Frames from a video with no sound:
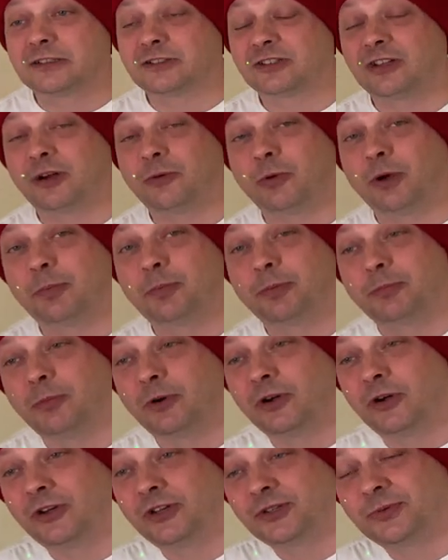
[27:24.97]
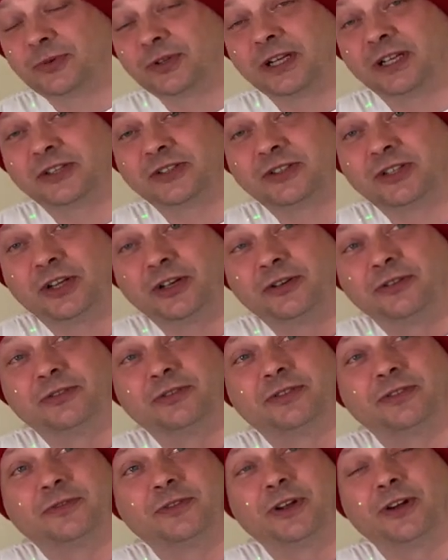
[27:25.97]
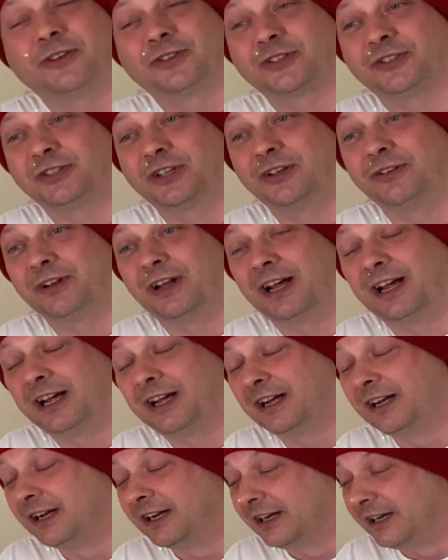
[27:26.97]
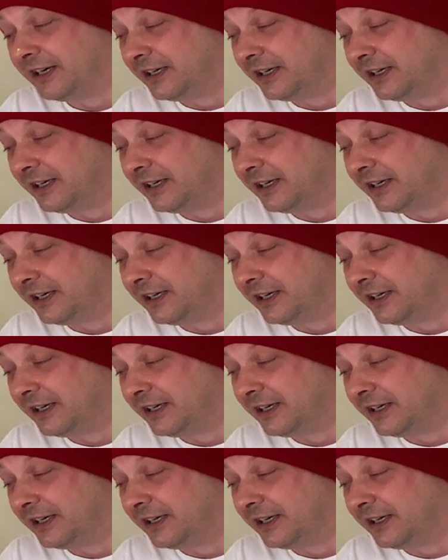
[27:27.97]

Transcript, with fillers: stop start wiping my eyes and I get stoned. I notice I do that.